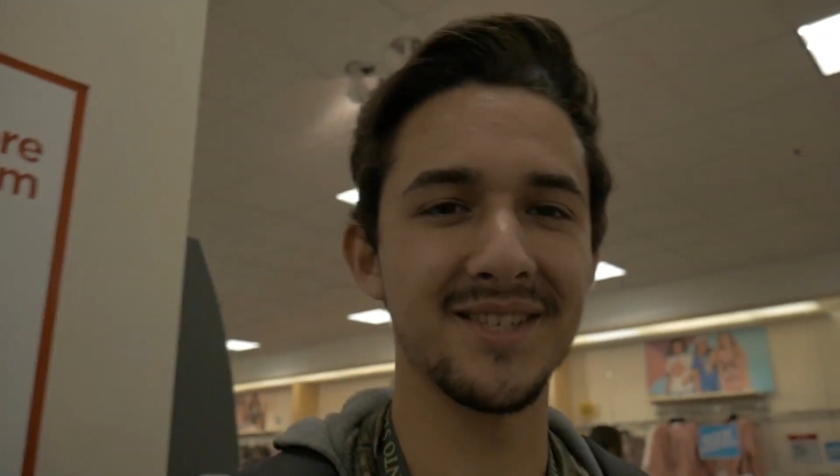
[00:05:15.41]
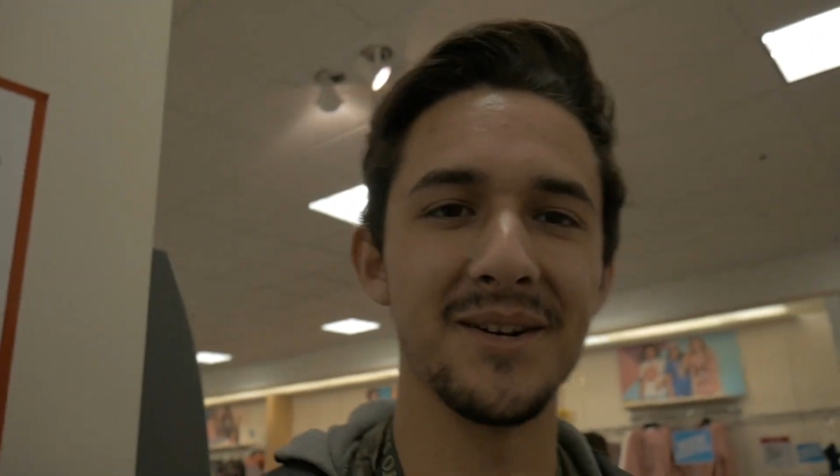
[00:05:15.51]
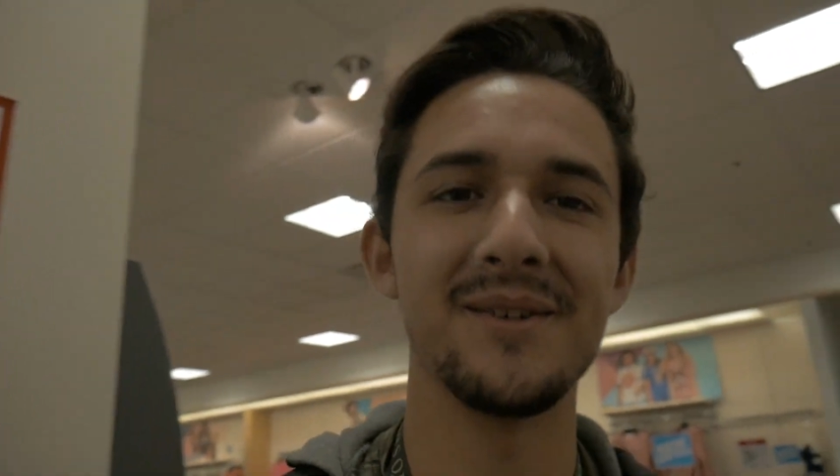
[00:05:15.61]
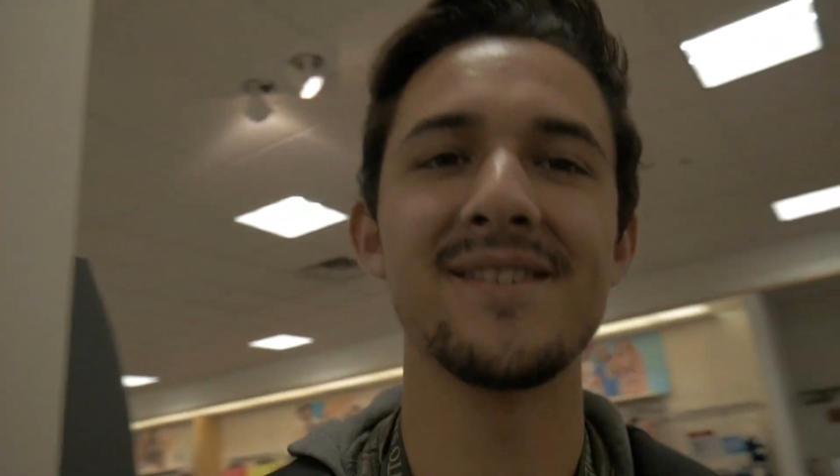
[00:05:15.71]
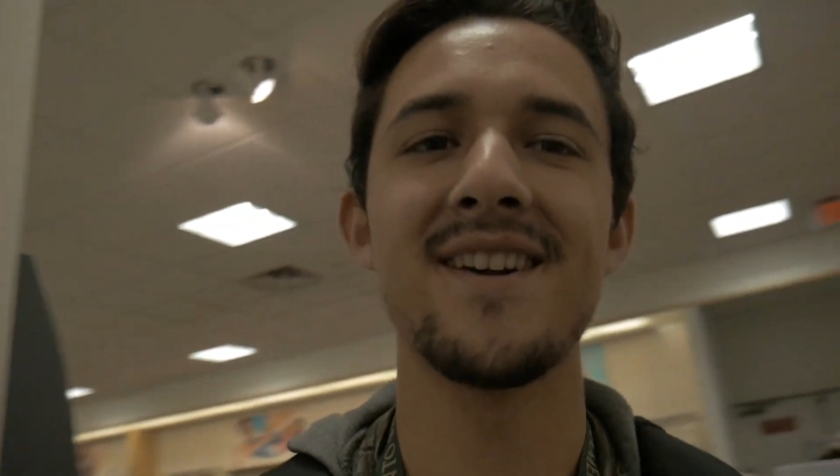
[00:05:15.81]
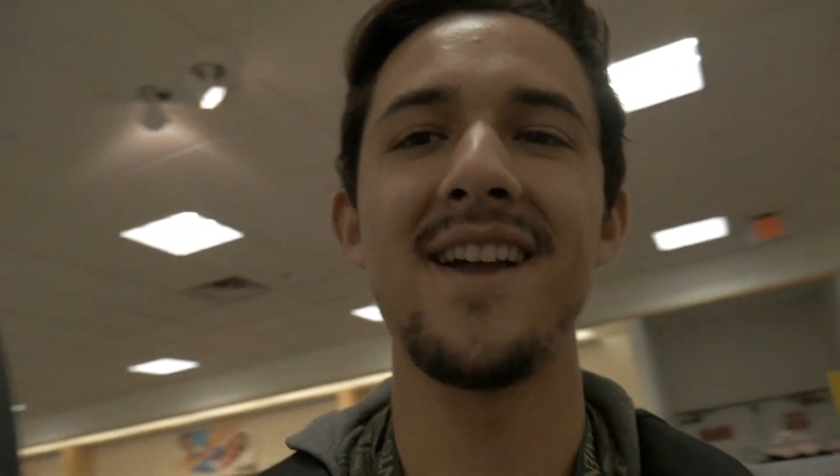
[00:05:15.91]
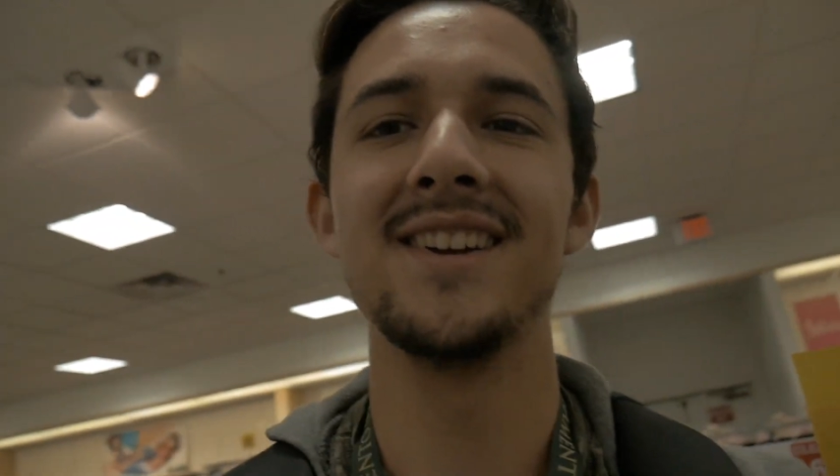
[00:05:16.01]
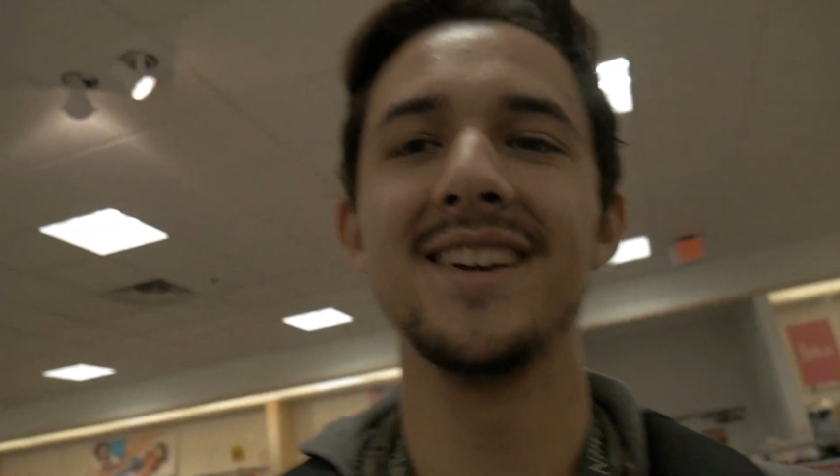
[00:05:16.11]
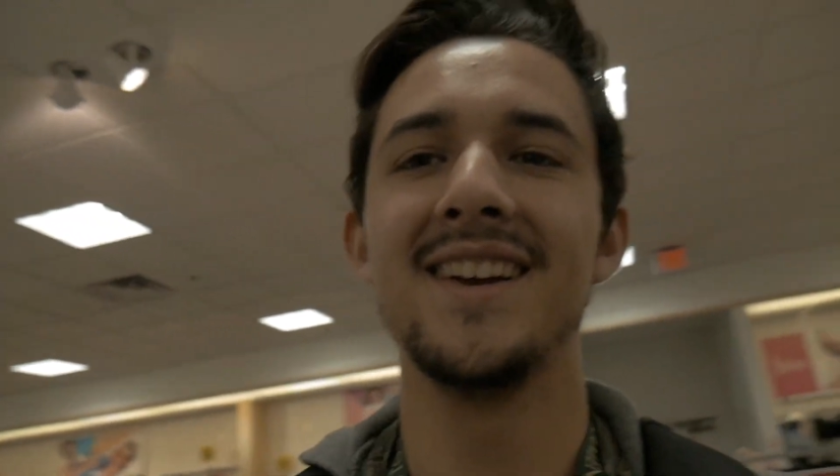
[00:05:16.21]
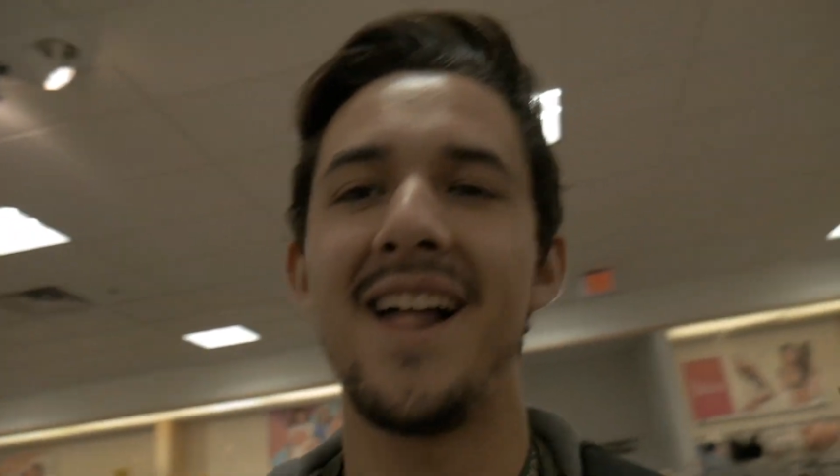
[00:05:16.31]
So
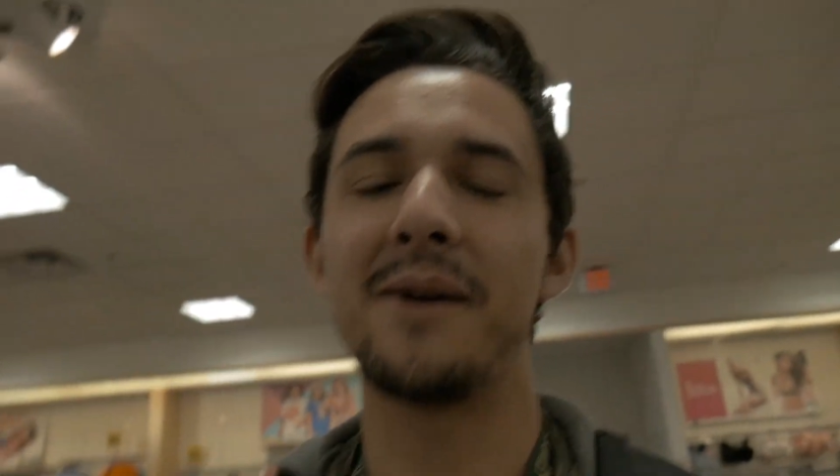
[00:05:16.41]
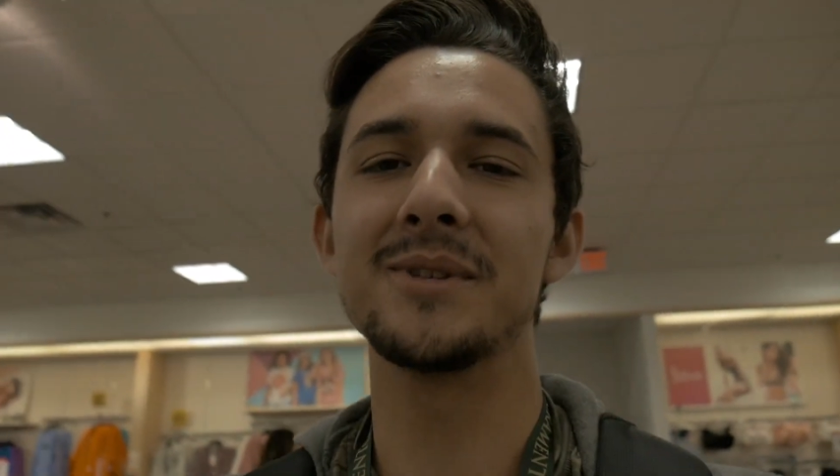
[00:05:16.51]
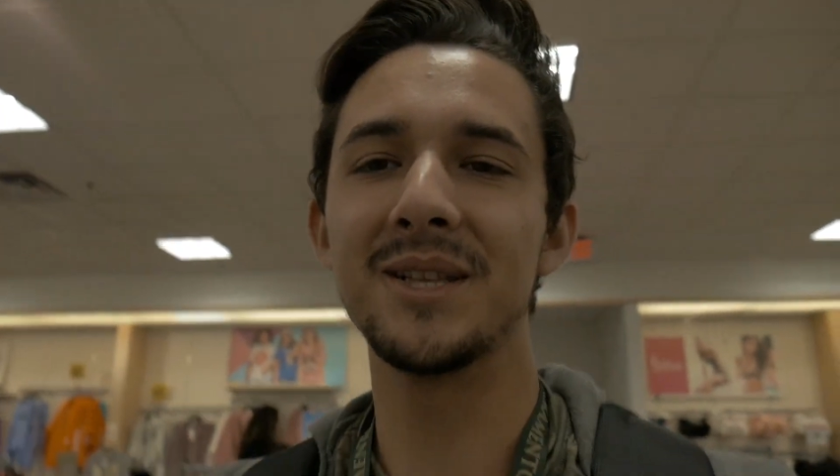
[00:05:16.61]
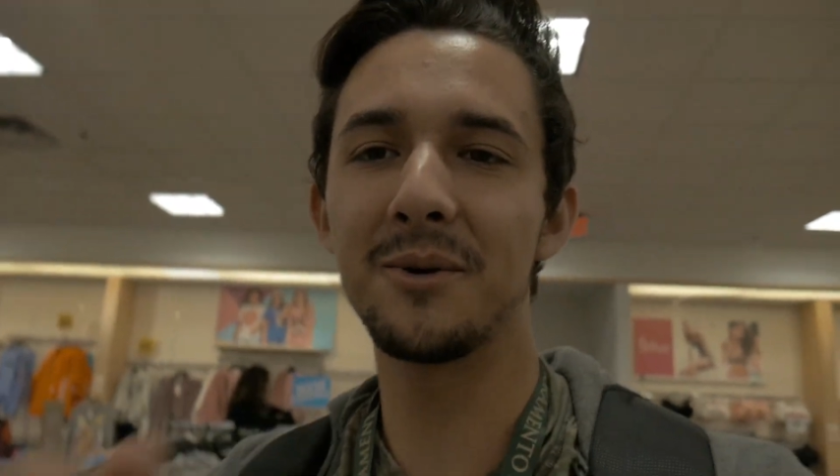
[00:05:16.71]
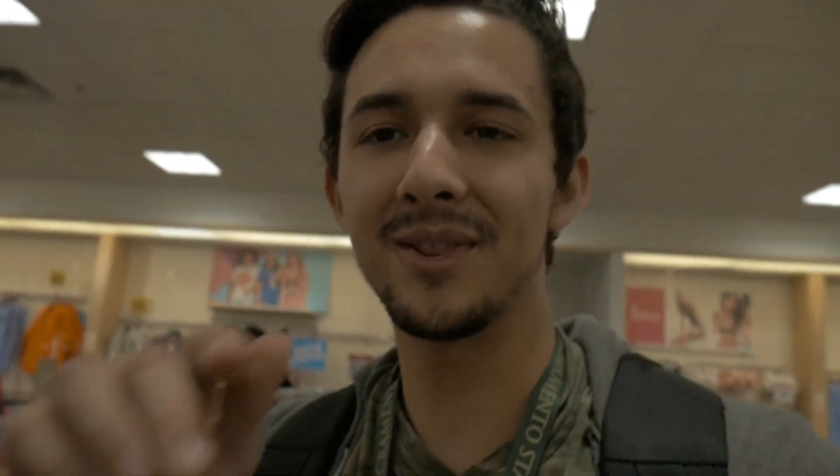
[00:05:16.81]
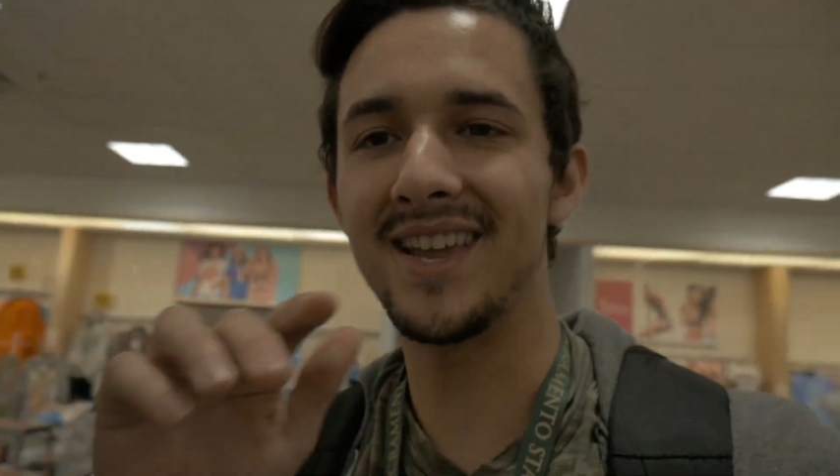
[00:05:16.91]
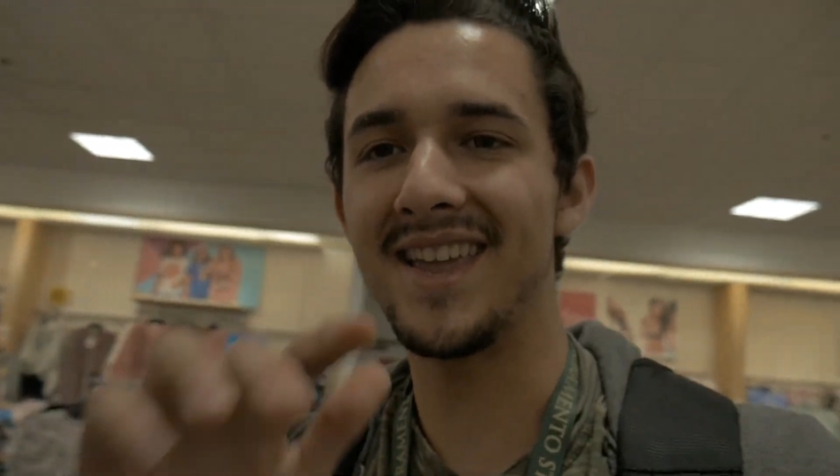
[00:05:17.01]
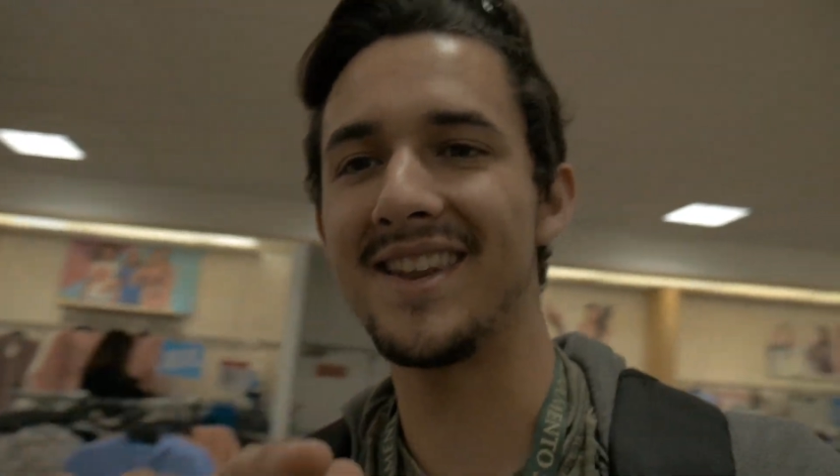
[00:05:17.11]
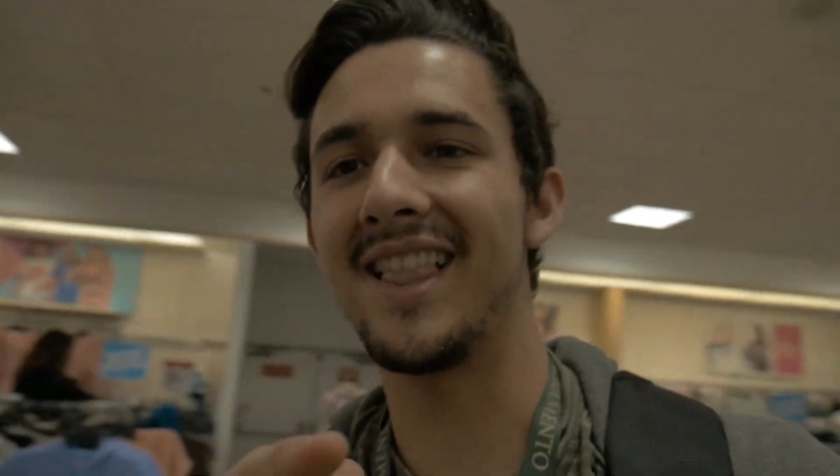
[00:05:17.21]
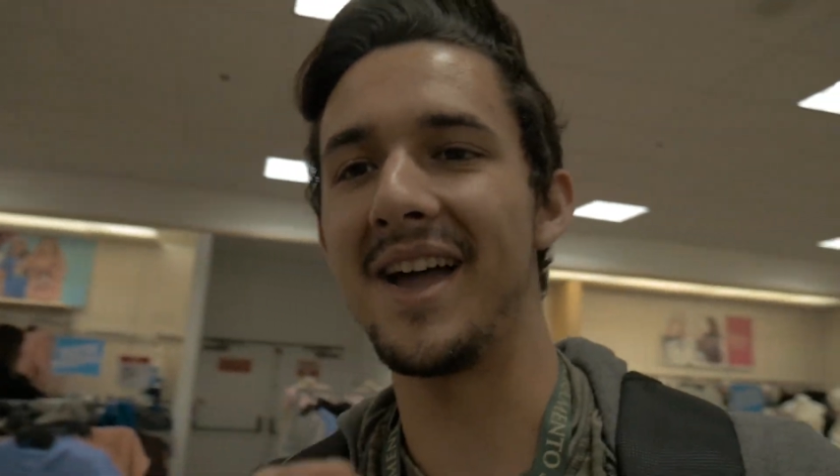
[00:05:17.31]
I was literally
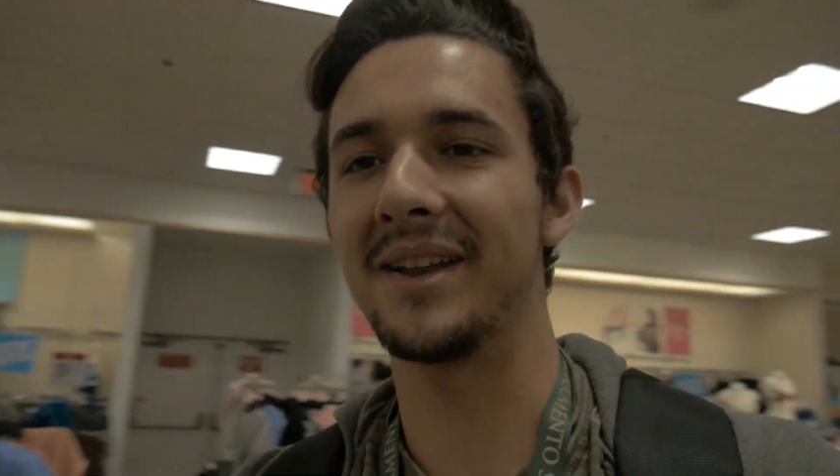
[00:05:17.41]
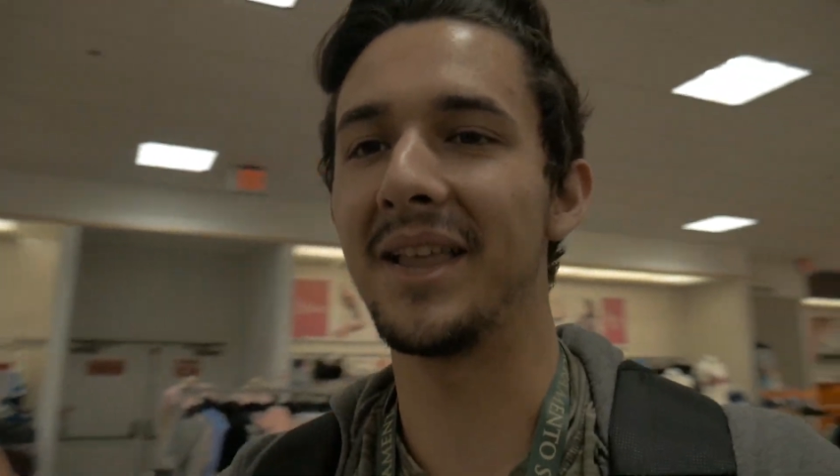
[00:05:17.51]
in line,